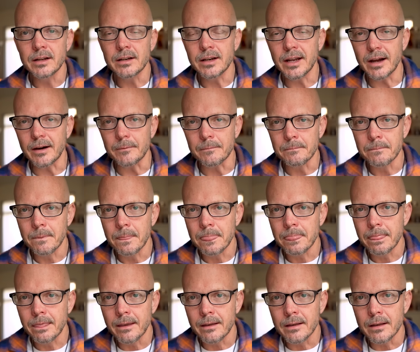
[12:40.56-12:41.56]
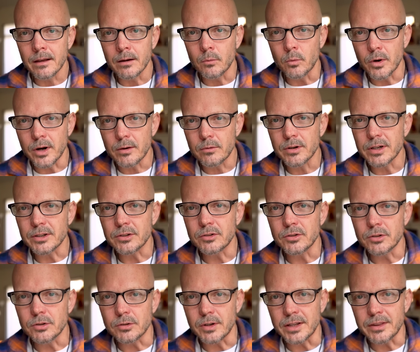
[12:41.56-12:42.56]
Now, what I want
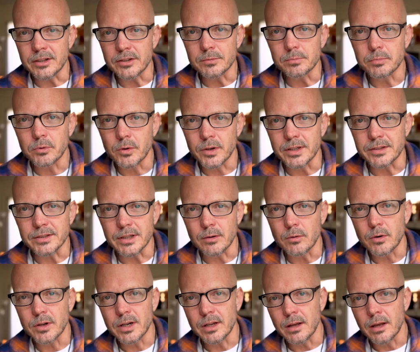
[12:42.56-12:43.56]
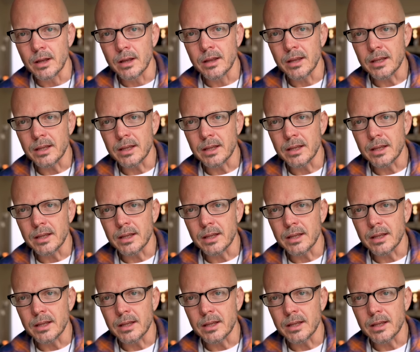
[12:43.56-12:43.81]
to do at this point is I want to